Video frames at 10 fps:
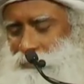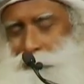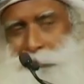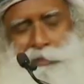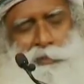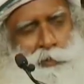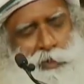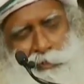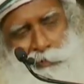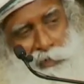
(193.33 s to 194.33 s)
And they said,
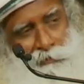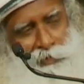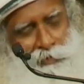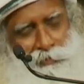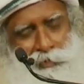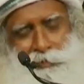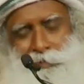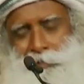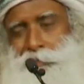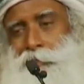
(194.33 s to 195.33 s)
what, you never driven? I
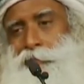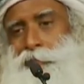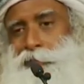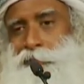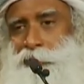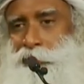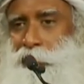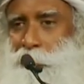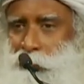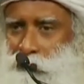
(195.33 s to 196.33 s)
said, no, this is the first
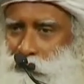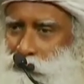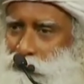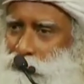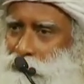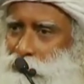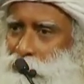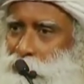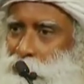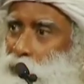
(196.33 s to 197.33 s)
time I drove.
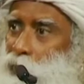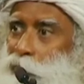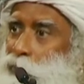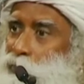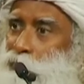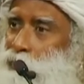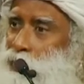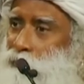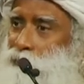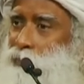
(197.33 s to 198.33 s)
How can you
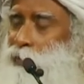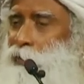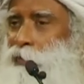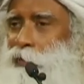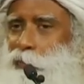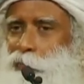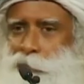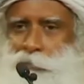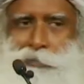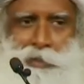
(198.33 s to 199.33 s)
drive?
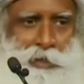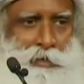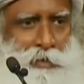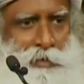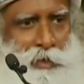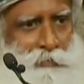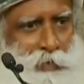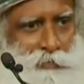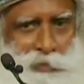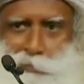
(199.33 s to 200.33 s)
Why can't I drive?
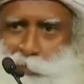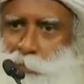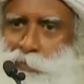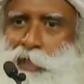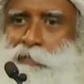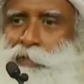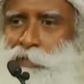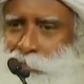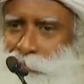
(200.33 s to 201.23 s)
I've seen people driving.